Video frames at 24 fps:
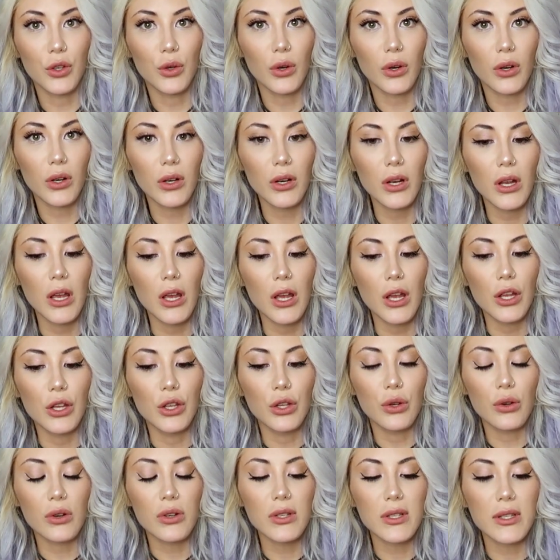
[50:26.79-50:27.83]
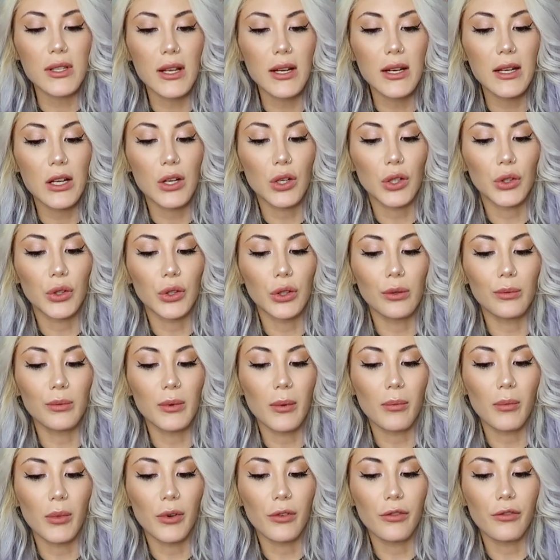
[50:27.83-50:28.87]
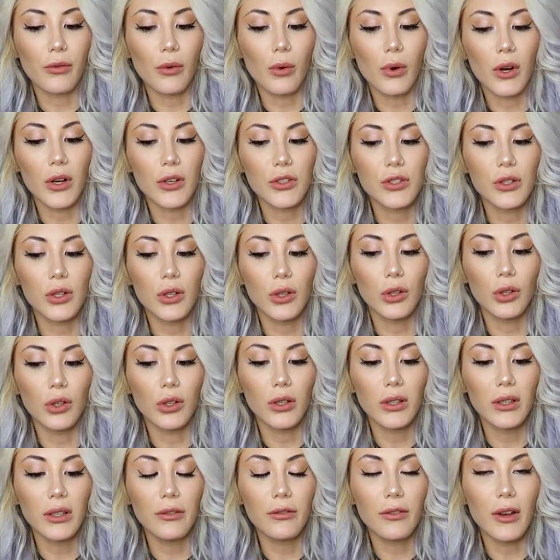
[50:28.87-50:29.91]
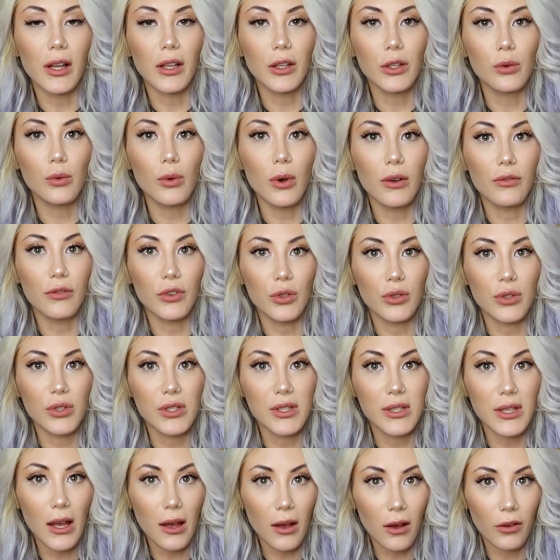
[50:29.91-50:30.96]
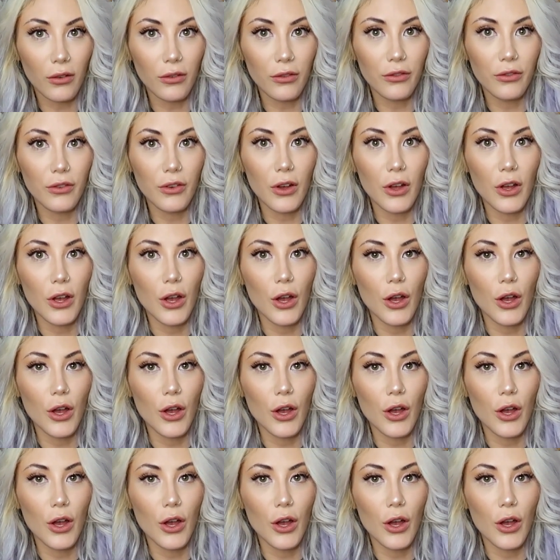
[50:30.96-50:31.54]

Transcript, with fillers: You're you're sent here group number 4 to learn the value of yourself,